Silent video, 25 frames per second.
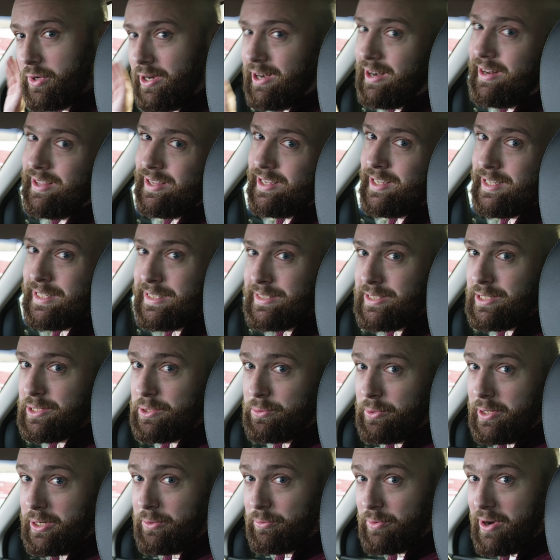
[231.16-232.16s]
clear, easy to
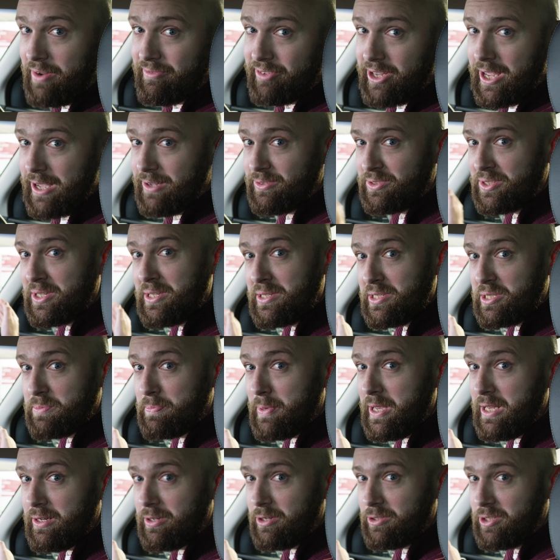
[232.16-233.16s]
read rev counter and
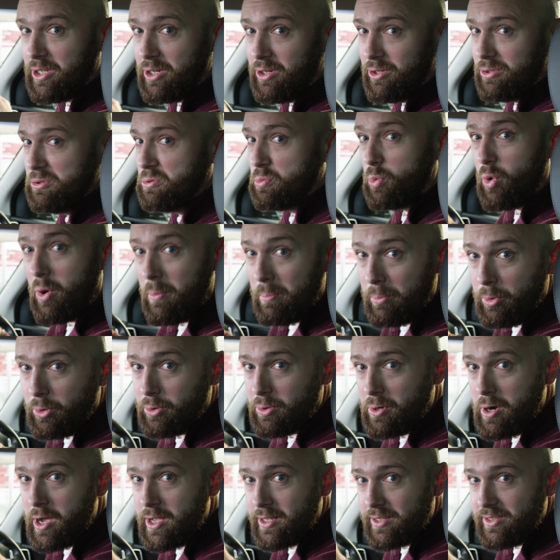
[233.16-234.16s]
speedo dials. What
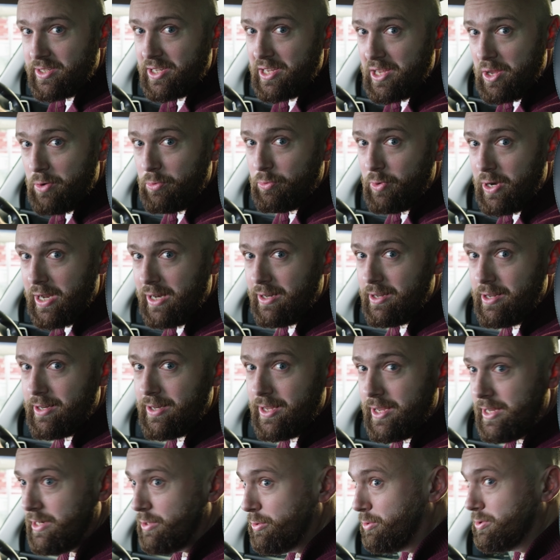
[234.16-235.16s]
more do you really
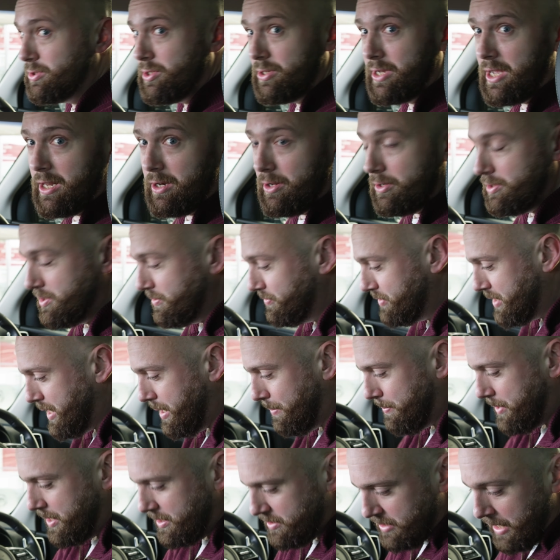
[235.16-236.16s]
need? You also get loads of
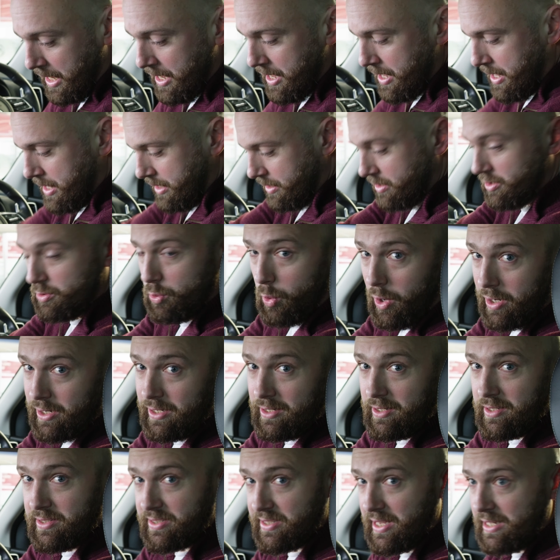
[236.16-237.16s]
cubbies. There's one in
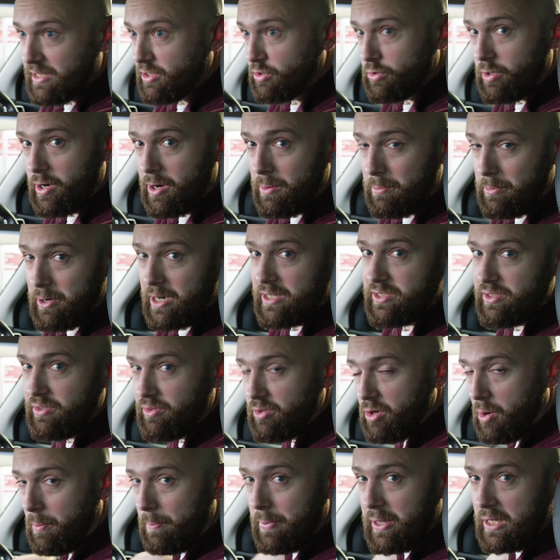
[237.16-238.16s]
the center armrest. You've
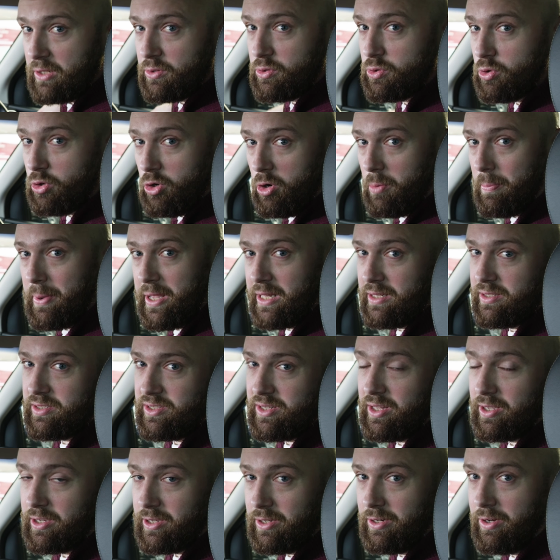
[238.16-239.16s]
got big door bins
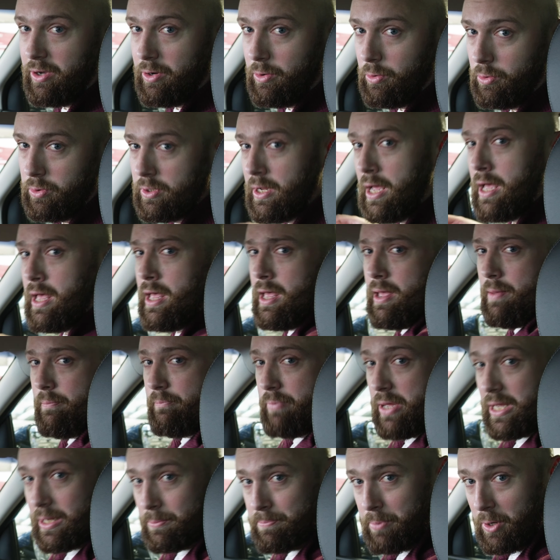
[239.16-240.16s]
that can hold
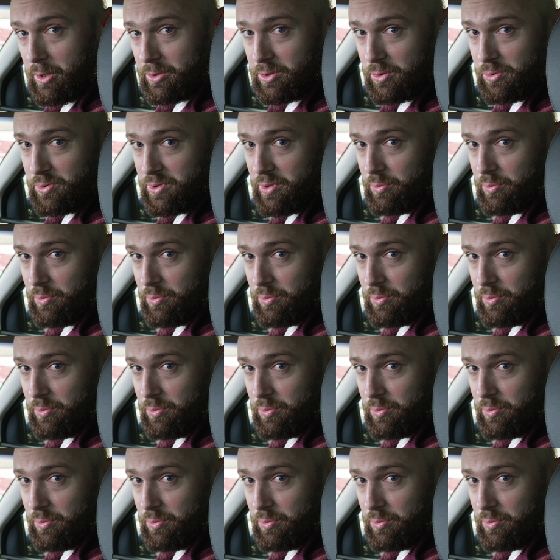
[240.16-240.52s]
big bottles